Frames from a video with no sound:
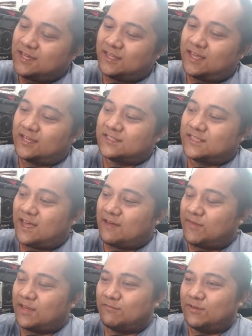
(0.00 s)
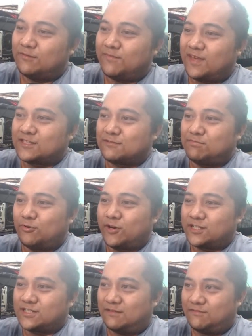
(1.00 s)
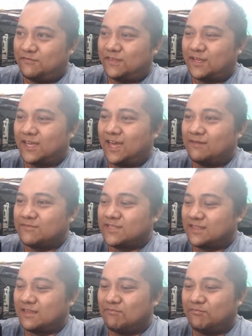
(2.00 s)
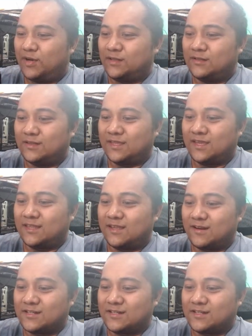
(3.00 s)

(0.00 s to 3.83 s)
next time, and we'll be exploring some of the games that they bundled in here.